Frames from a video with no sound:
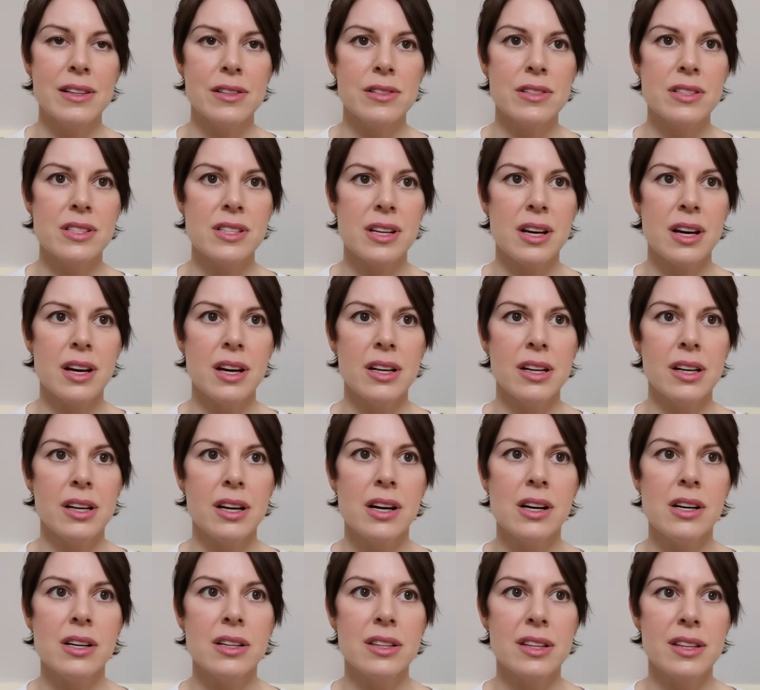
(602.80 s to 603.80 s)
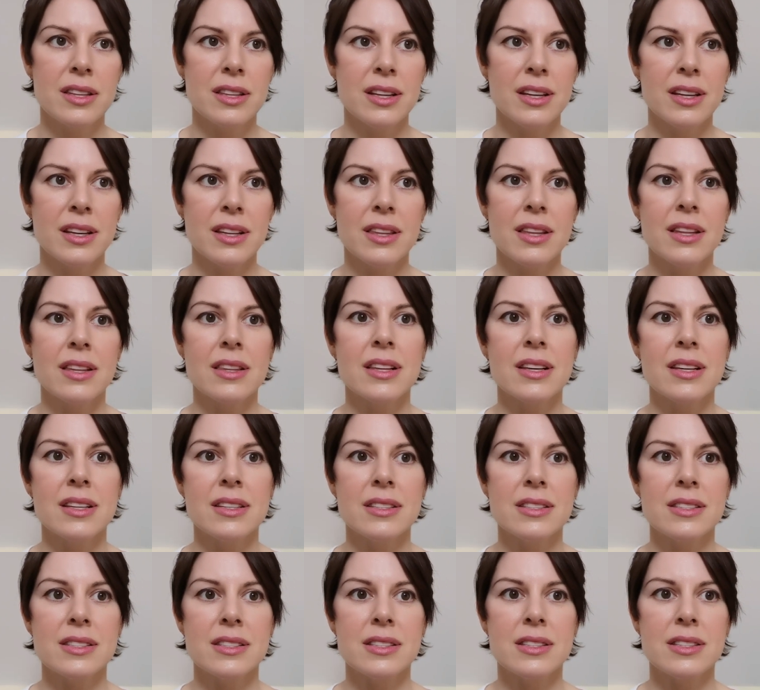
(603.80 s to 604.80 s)
else, I can't think that
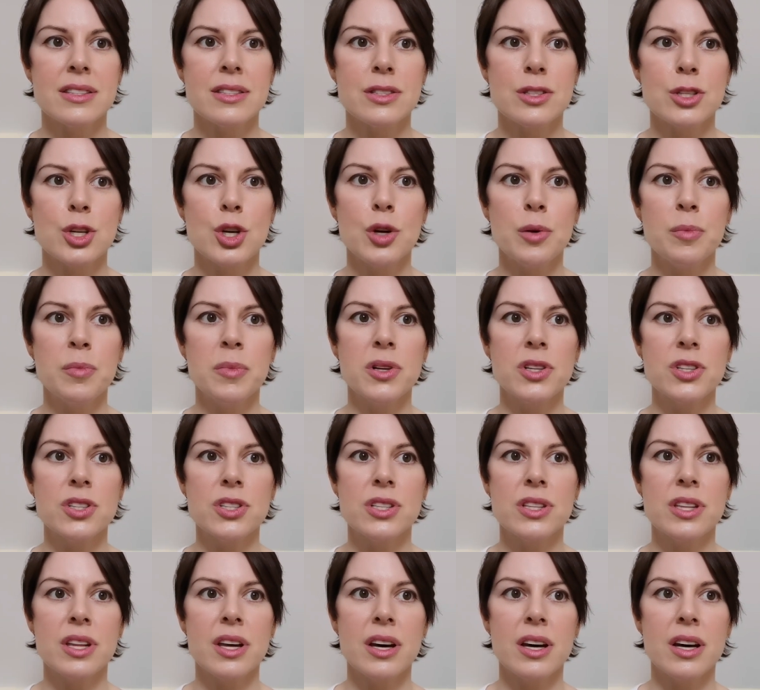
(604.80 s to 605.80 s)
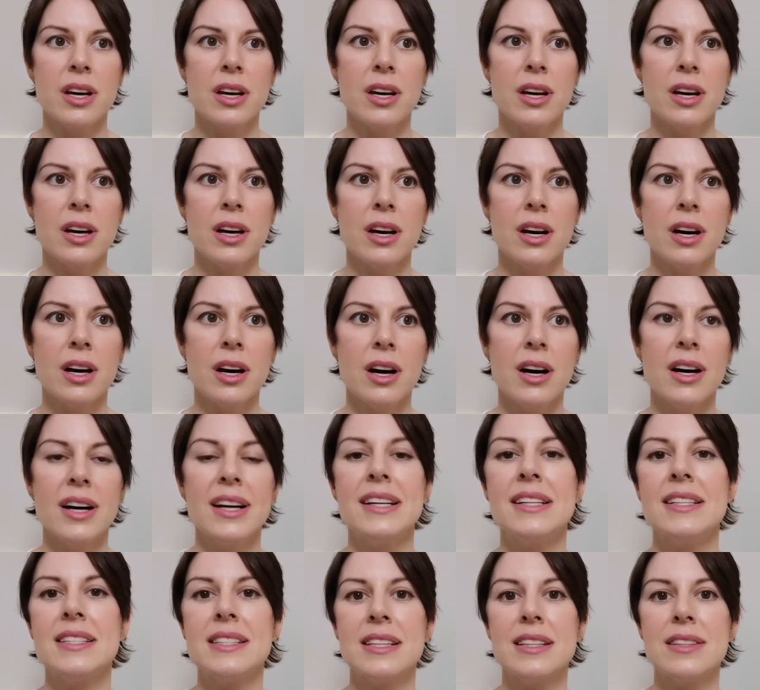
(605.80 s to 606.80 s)
there's too much that
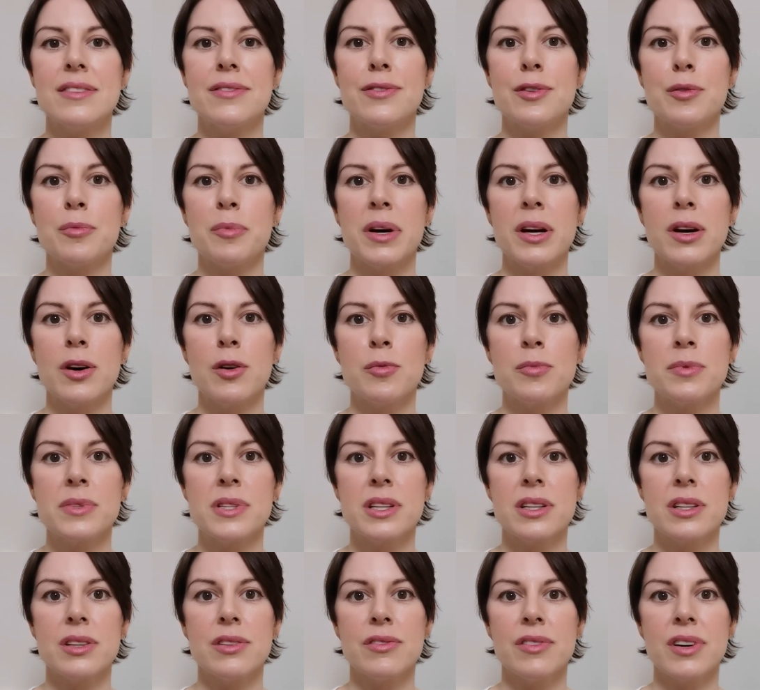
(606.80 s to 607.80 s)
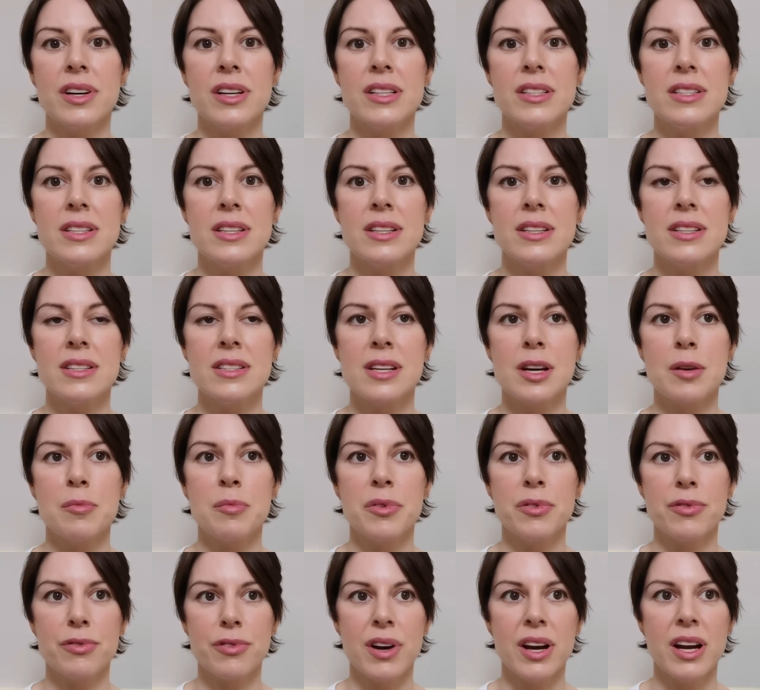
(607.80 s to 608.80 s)
I did for my optic neuritis,
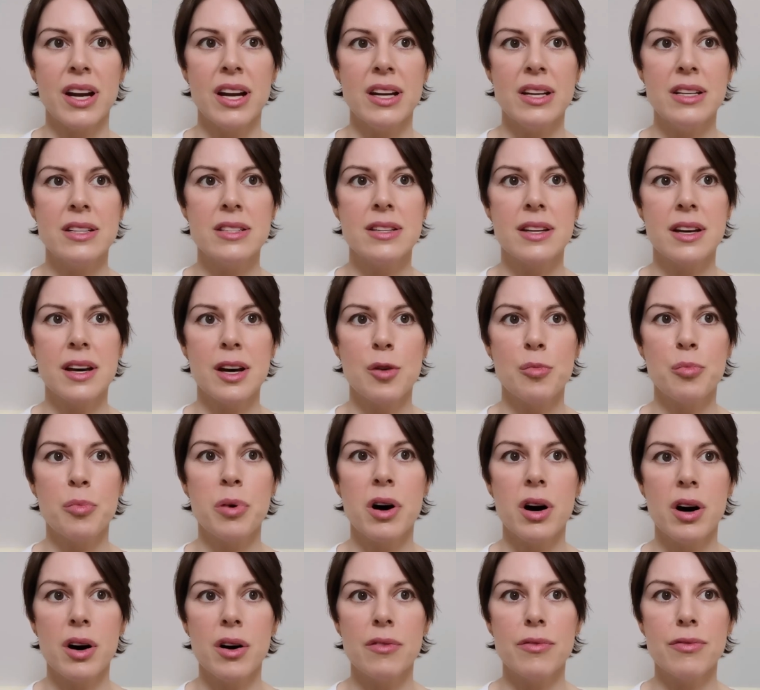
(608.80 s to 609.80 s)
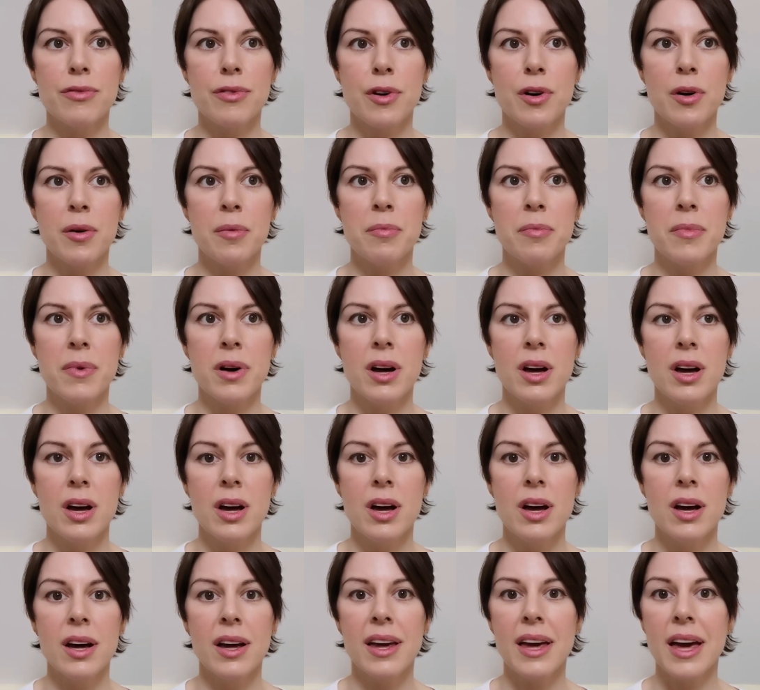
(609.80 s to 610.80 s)
I'm afraid, apart from
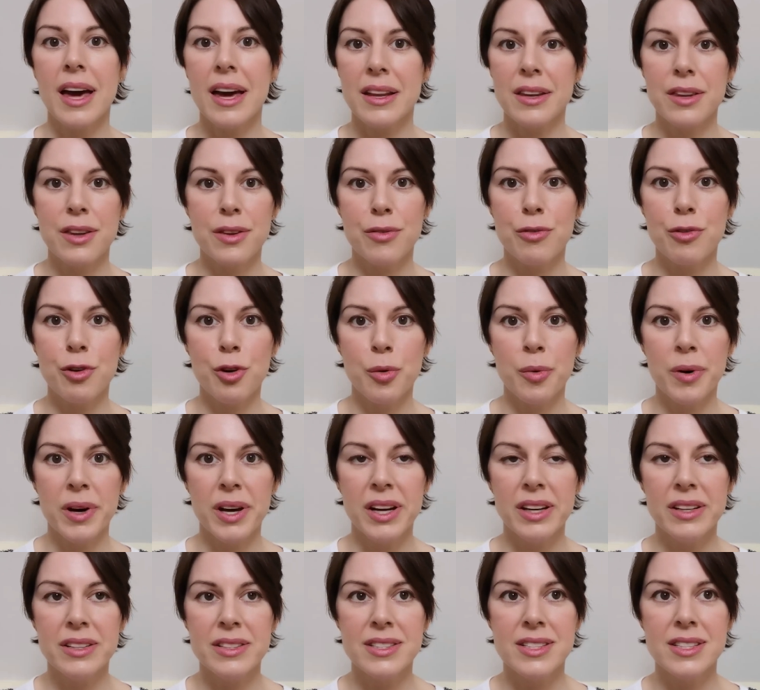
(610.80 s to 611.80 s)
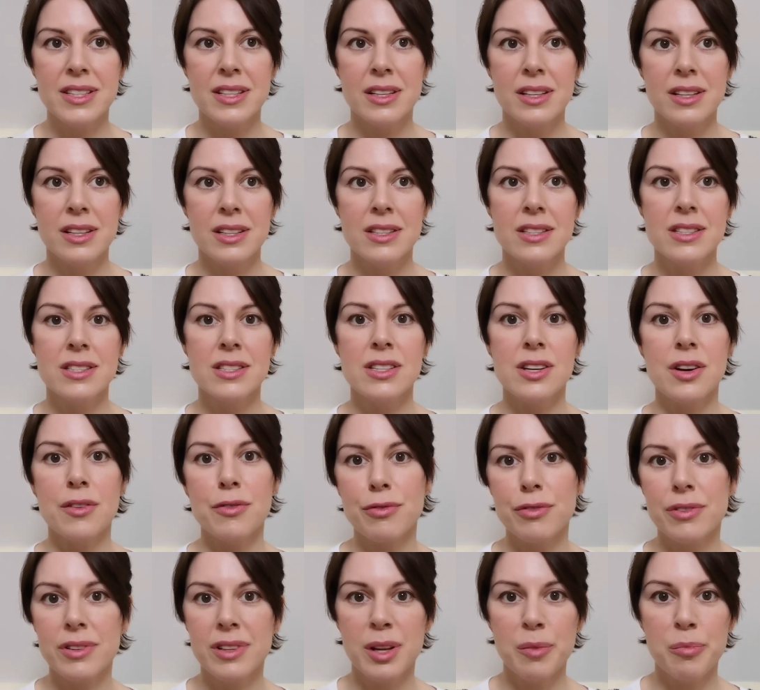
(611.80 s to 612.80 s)
getting through it,
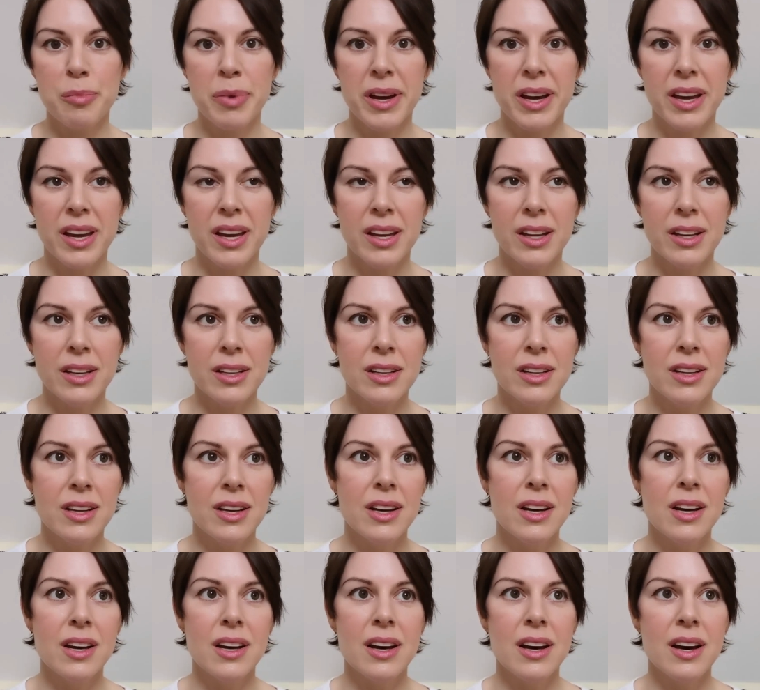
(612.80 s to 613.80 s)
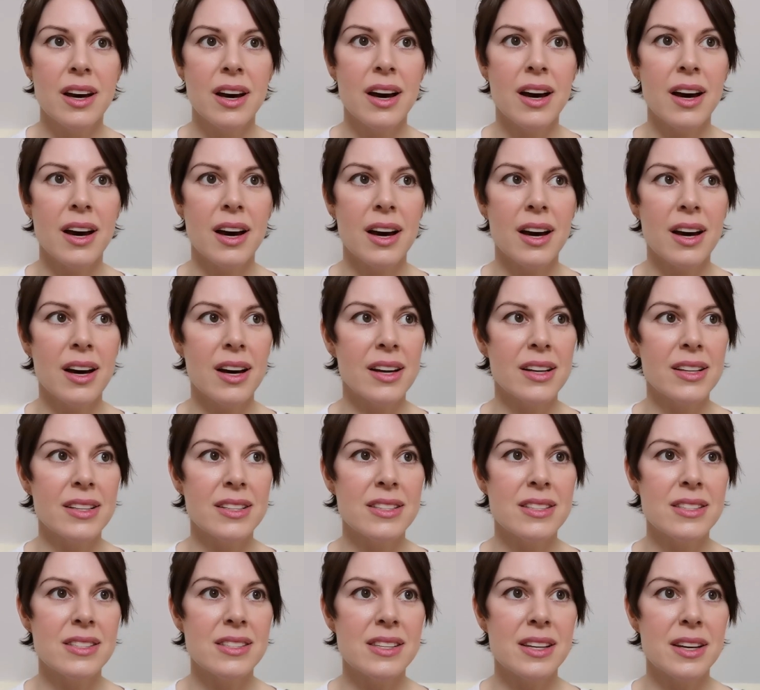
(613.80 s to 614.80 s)
suffering the pain,
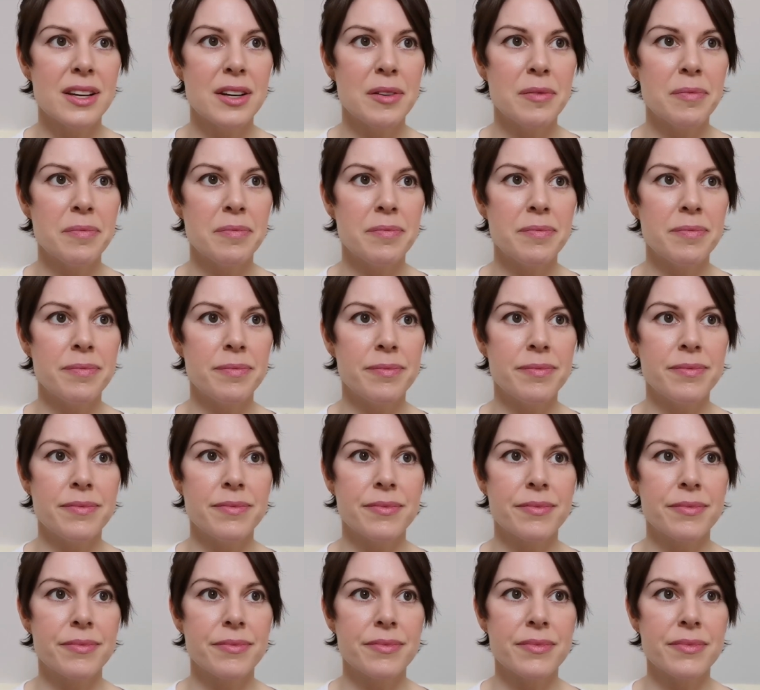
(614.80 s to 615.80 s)
and um,